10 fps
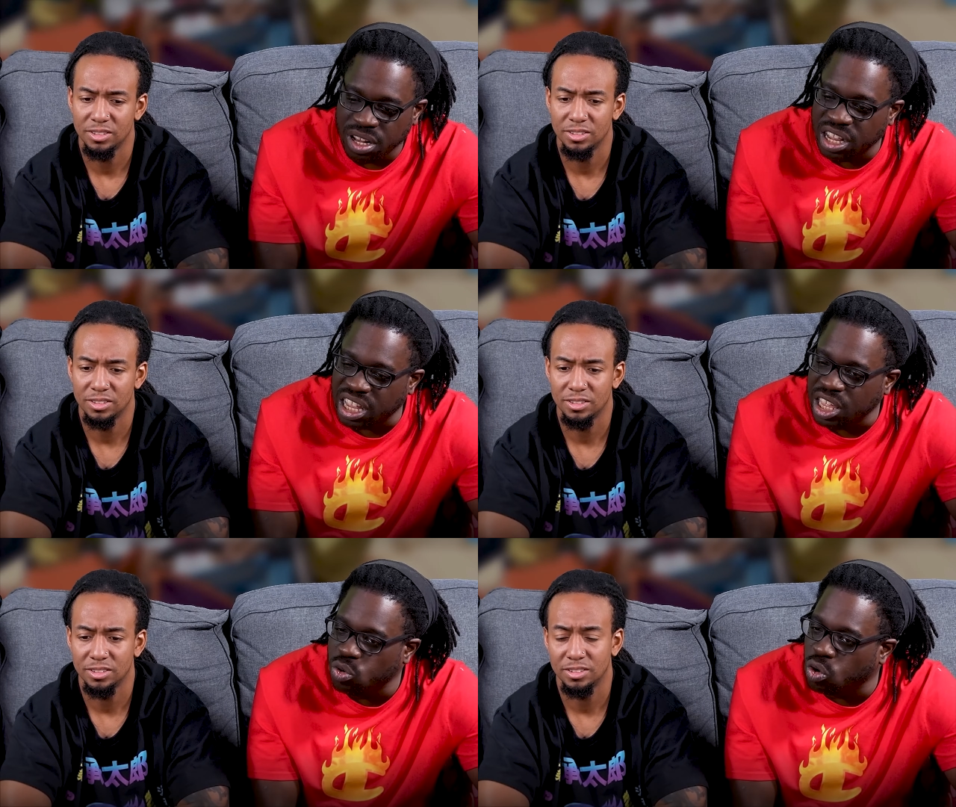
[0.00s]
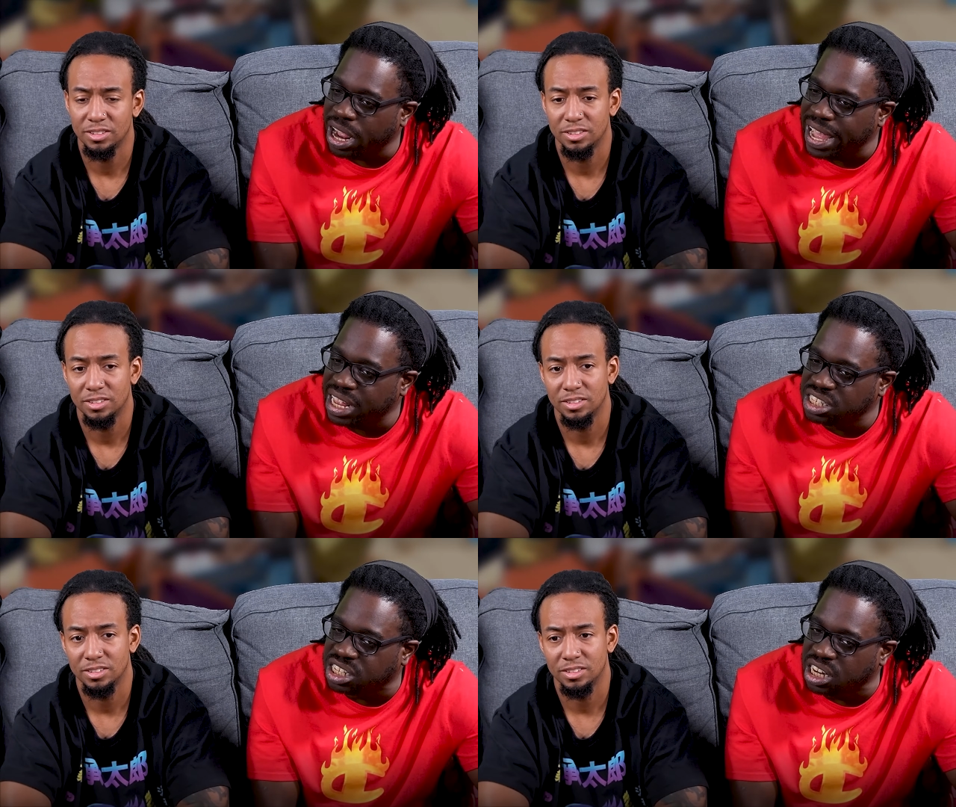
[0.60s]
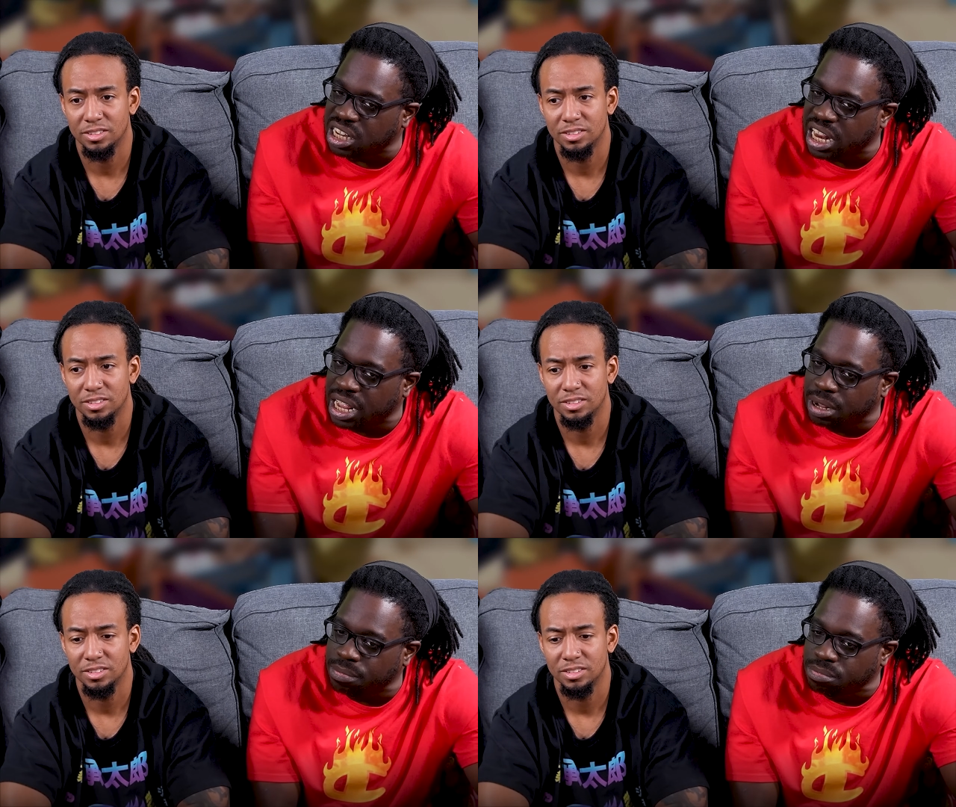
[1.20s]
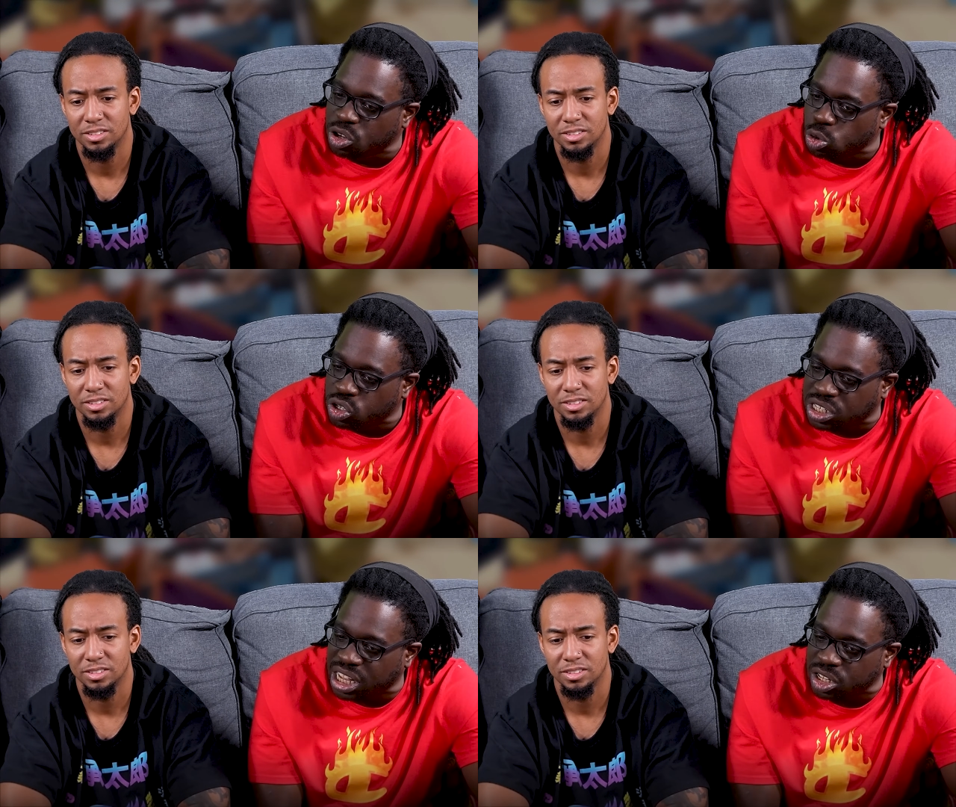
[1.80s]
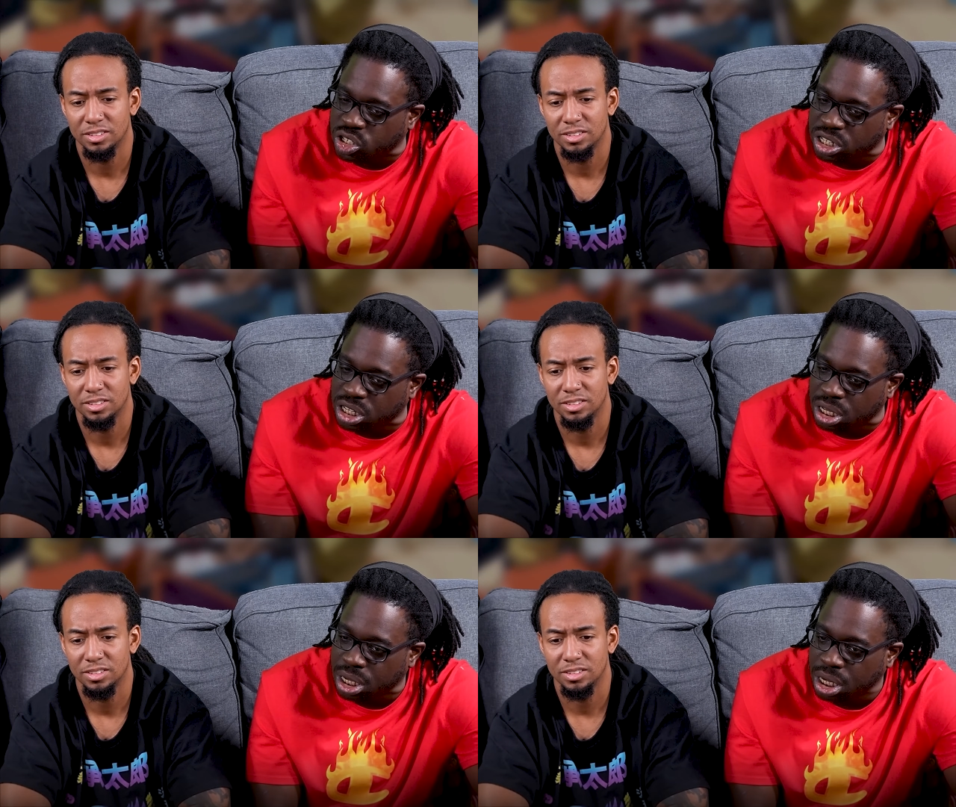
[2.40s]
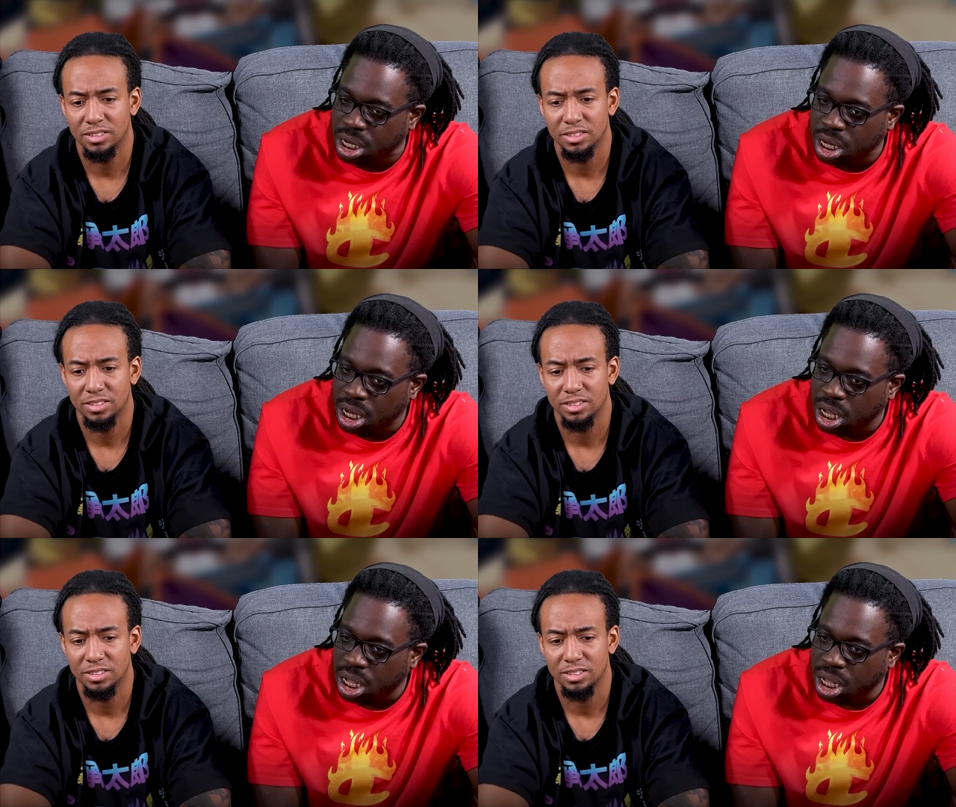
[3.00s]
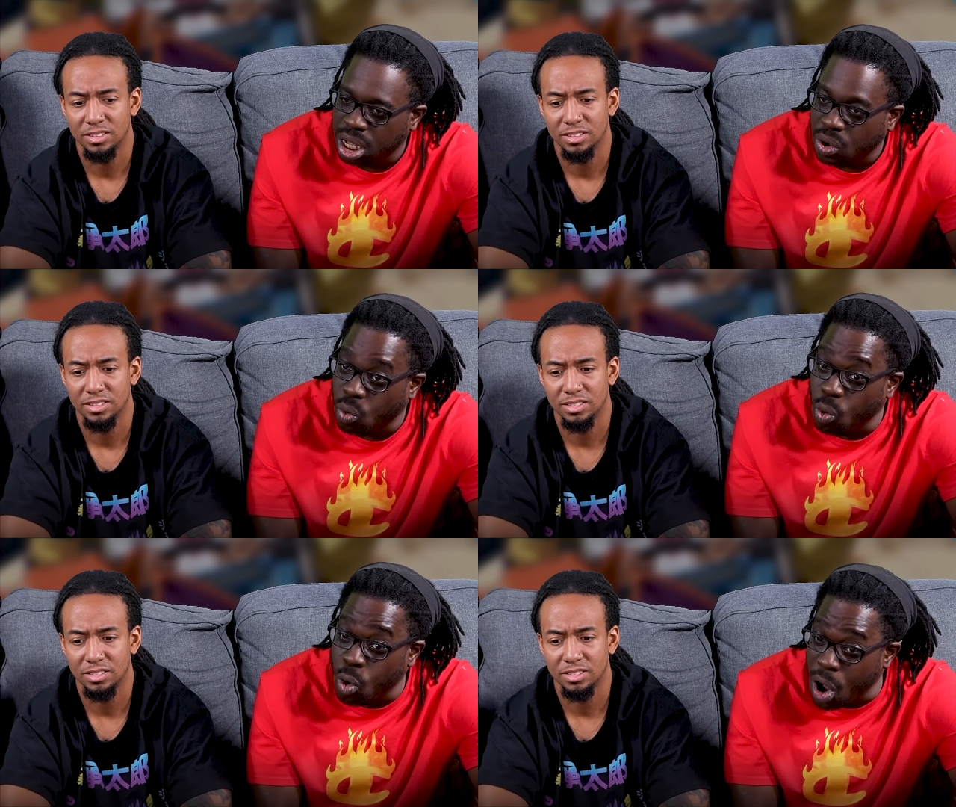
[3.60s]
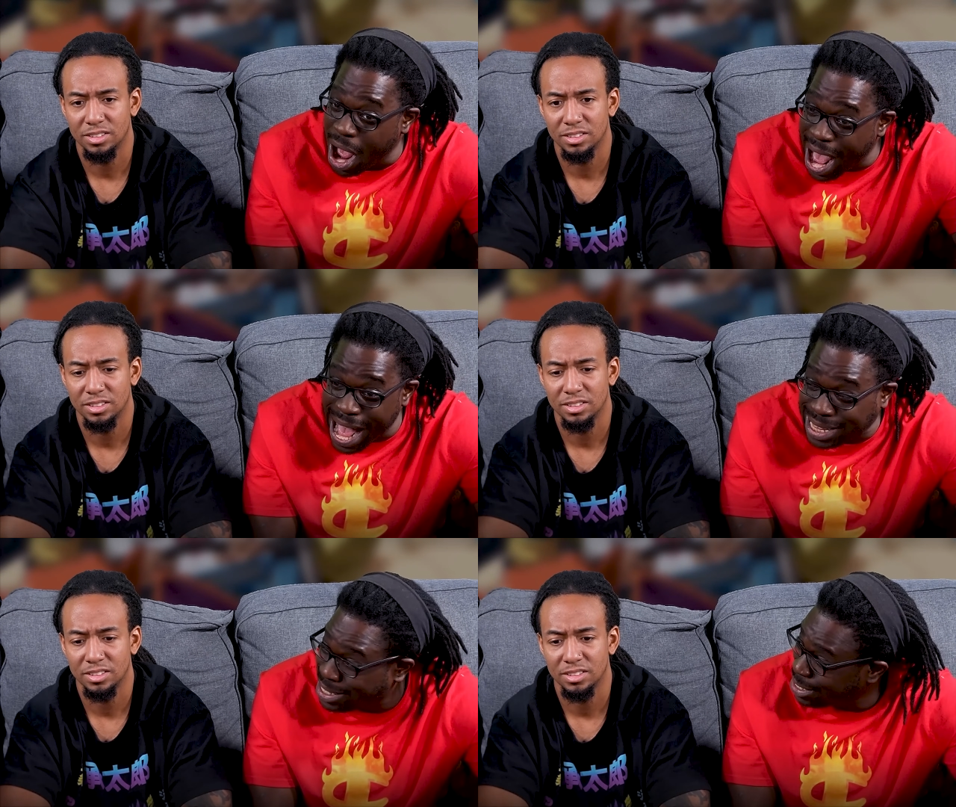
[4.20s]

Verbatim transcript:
Speaker 1: Nigga, he ran to the damn news station. Yep. What?